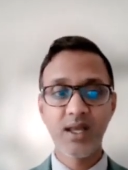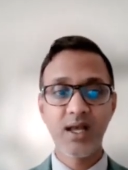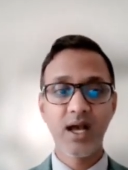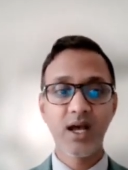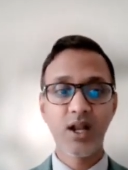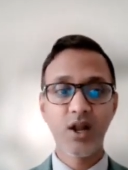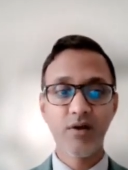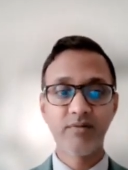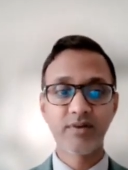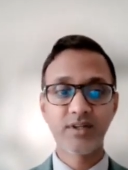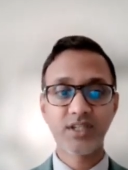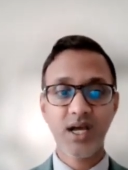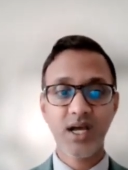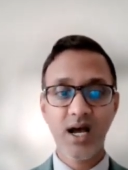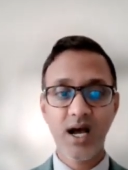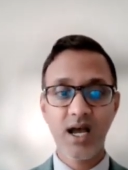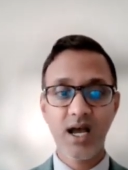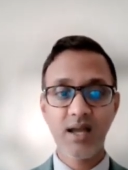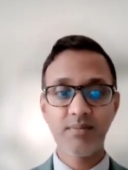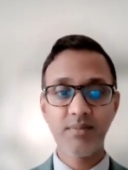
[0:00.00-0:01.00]
And over
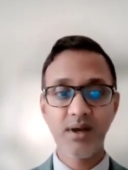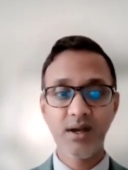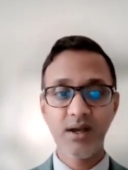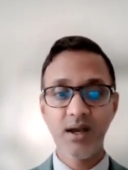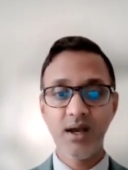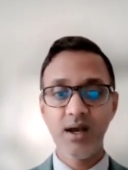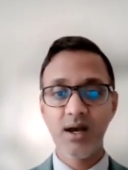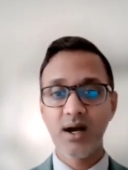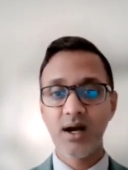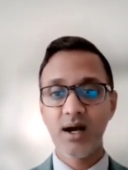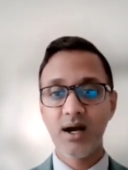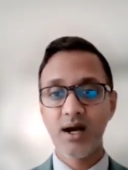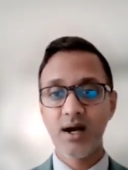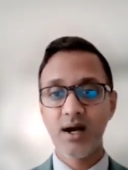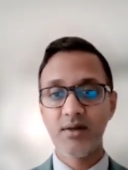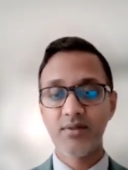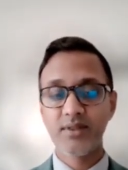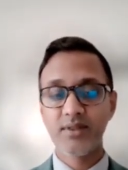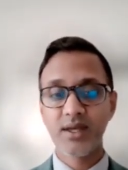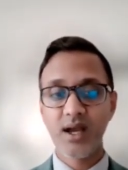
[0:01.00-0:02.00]
time,
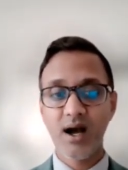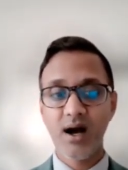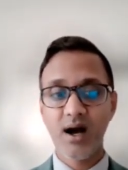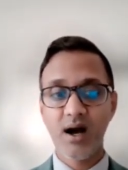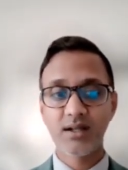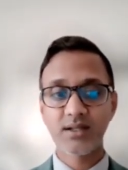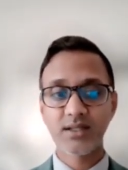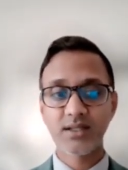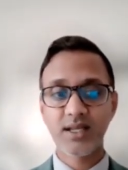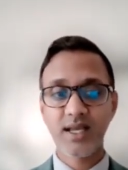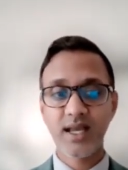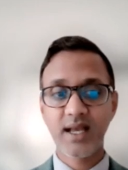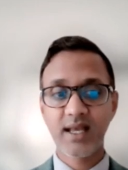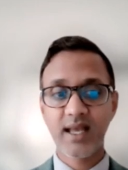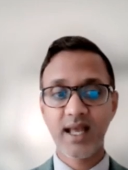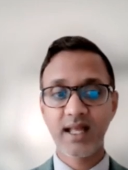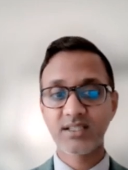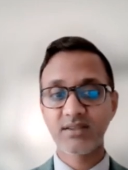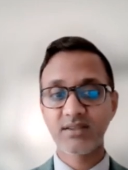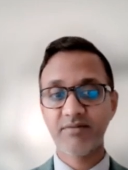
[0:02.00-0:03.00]
uh, the heart
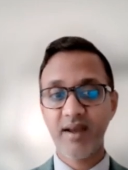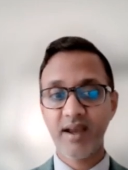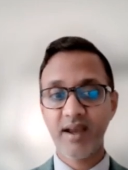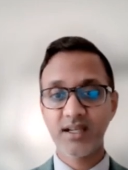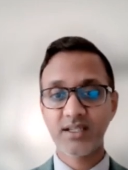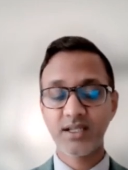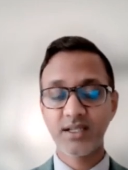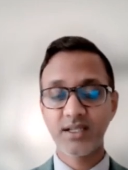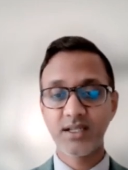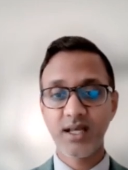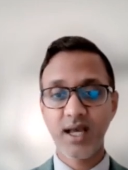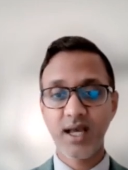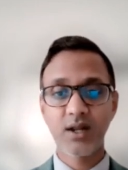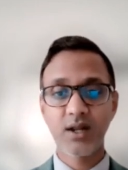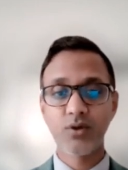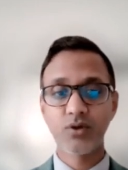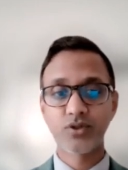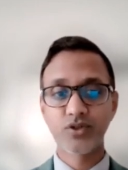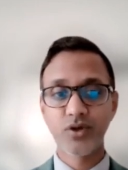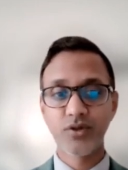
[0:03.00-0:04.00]
gets affected, and
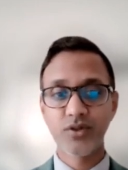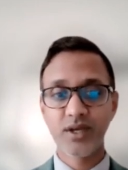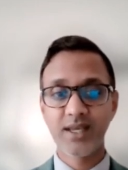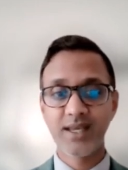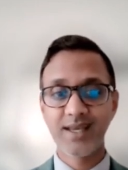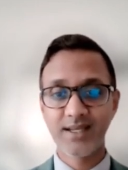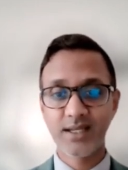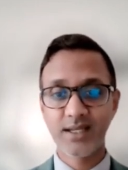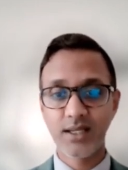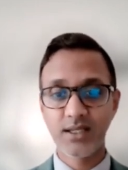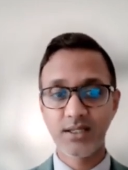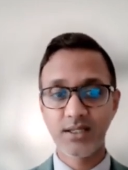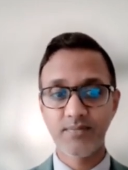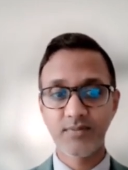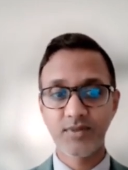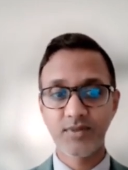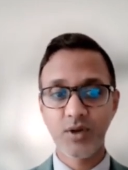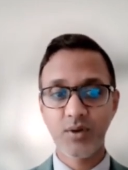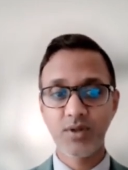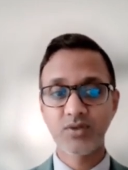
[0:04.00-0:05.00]
also the kidneys.
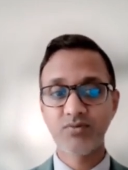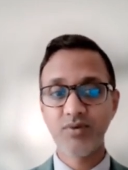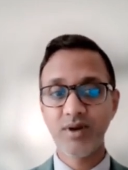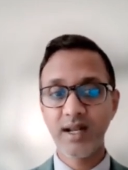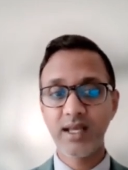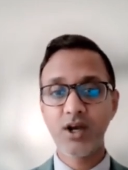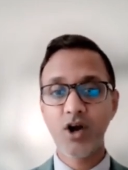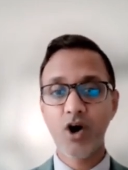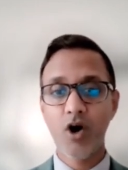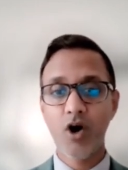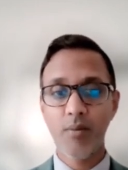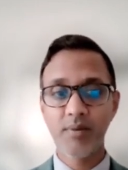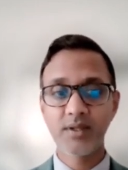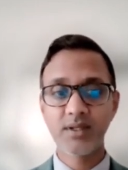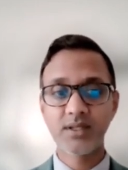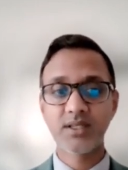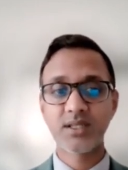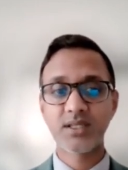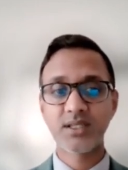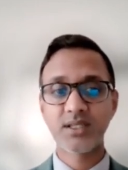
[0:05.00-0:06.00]
So it's really common
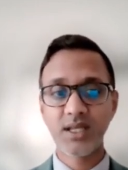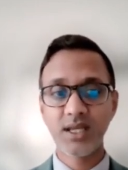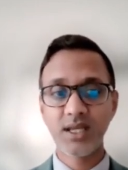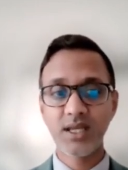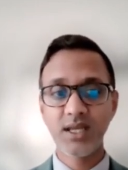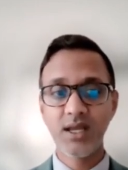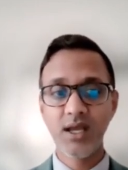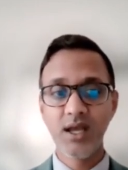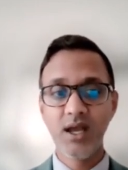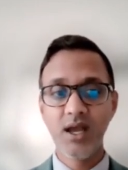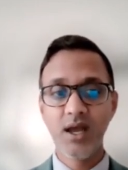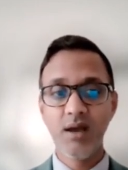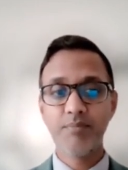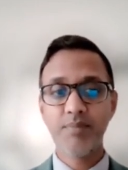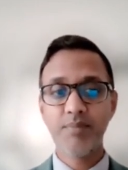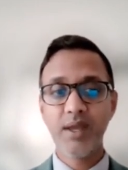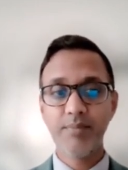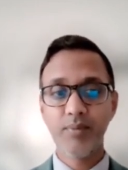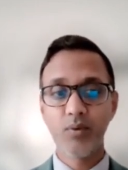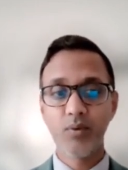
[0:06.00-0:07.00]
to see
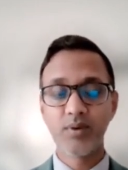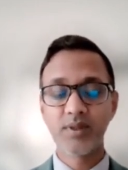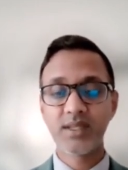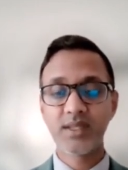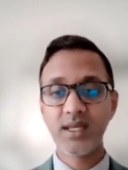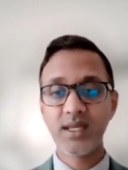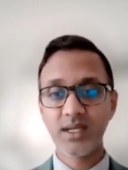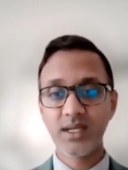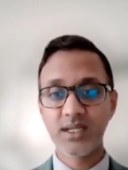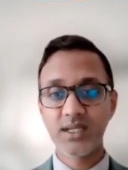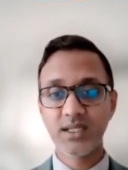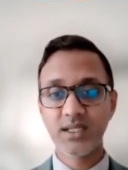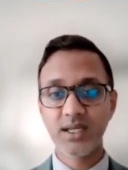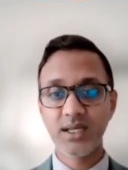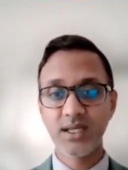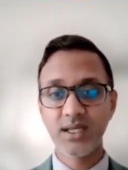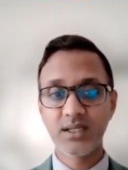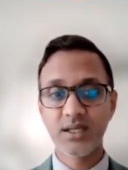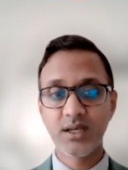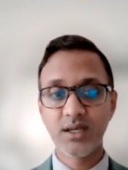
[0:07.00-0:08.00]
people with kidney
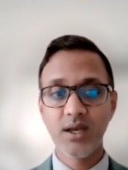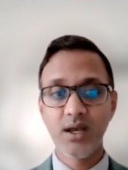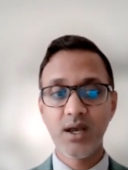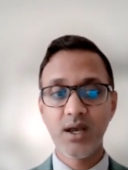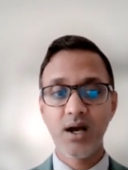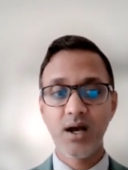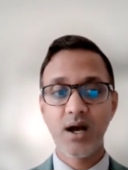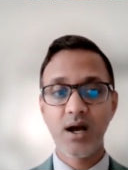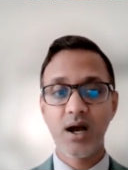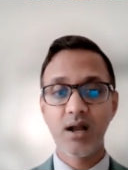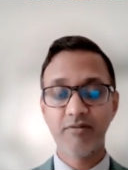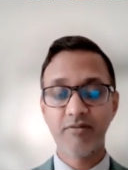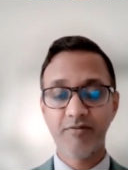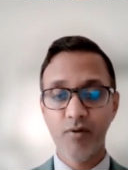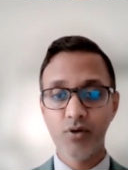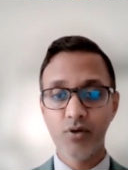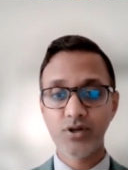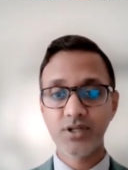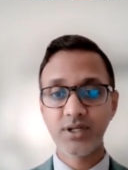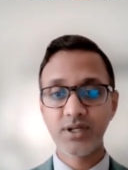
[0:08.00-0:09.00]
disease, uh,
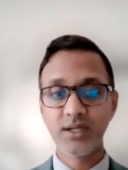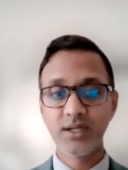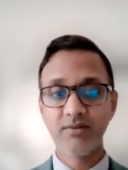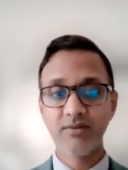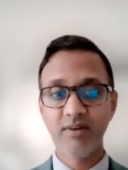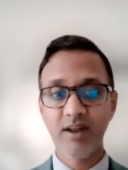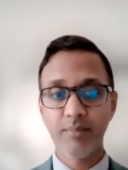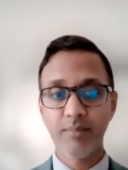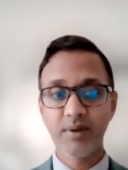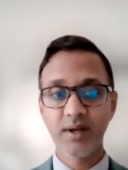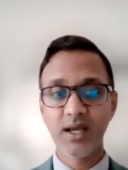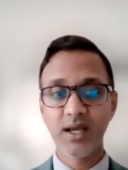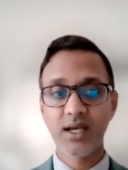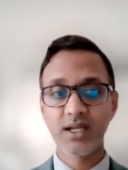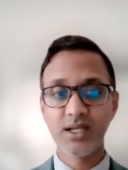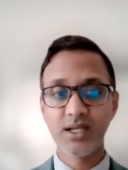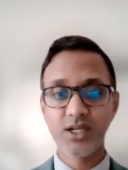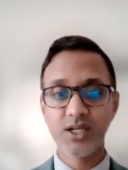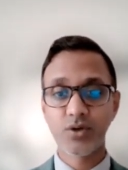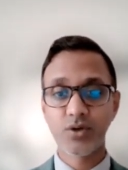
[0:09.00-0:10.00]
unfortunately, developing a
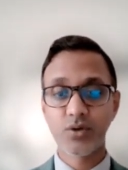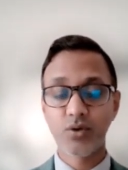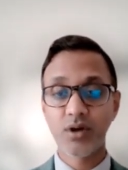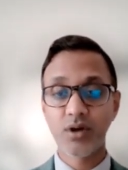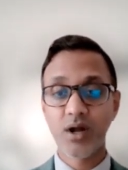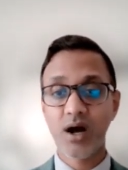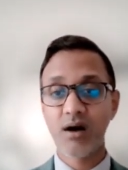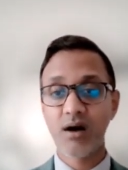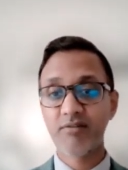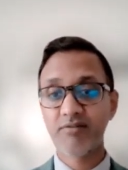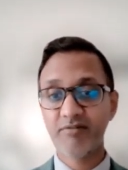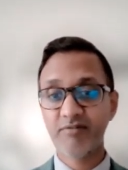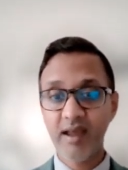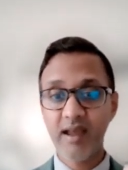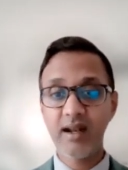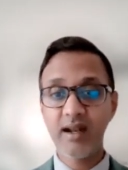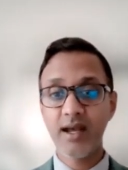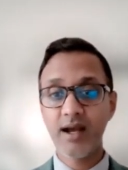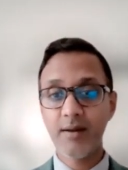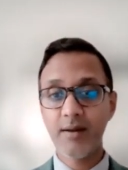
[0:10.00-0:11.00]
condition called heart
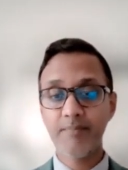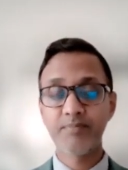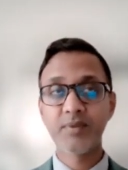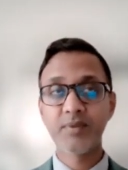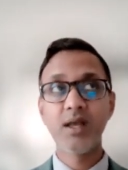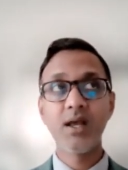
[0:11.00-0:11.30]
failure,